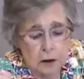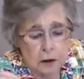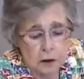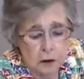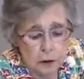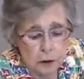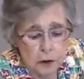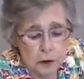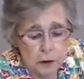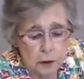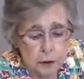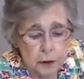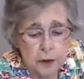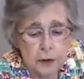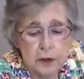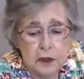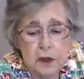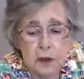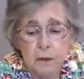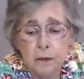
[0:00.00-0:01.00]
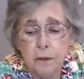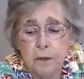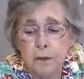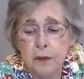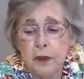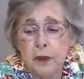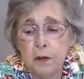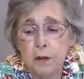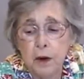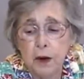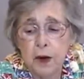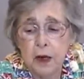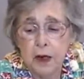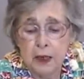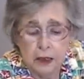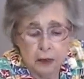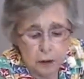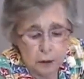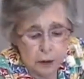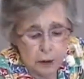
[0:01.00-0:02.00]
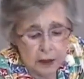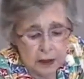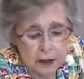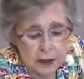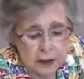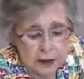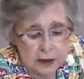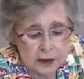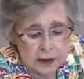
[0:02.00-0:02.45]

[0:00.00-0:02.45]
So you put the bud with the